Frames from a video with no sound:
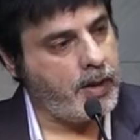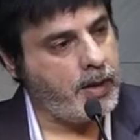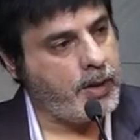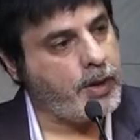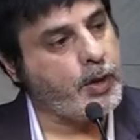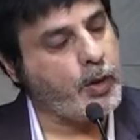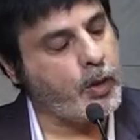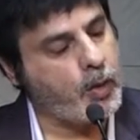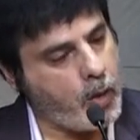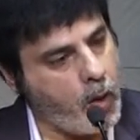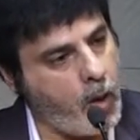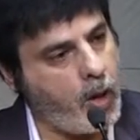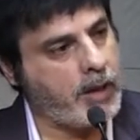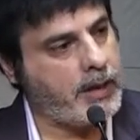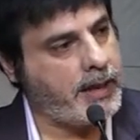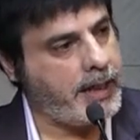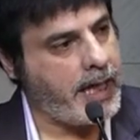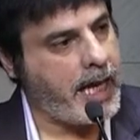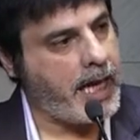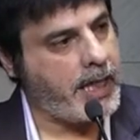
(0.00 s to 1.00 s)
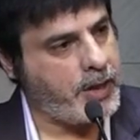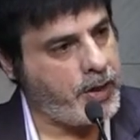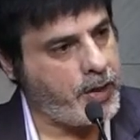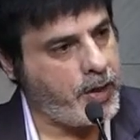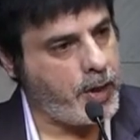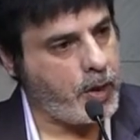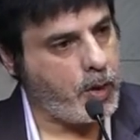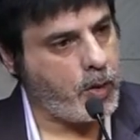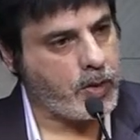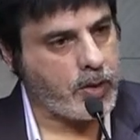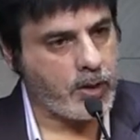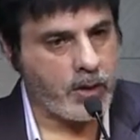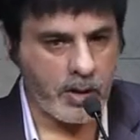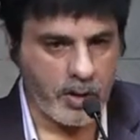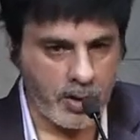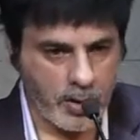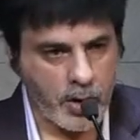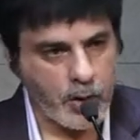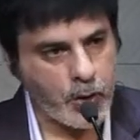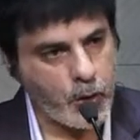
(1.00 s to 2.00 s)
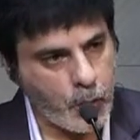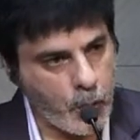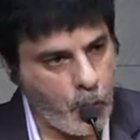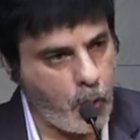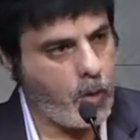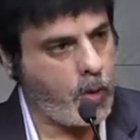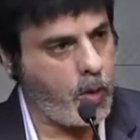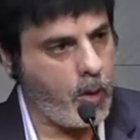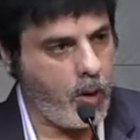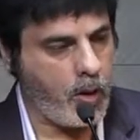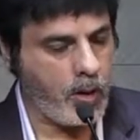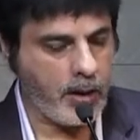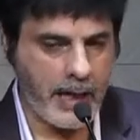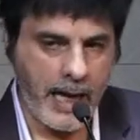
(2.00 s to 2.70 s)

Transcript: You call the NGOs, the so-called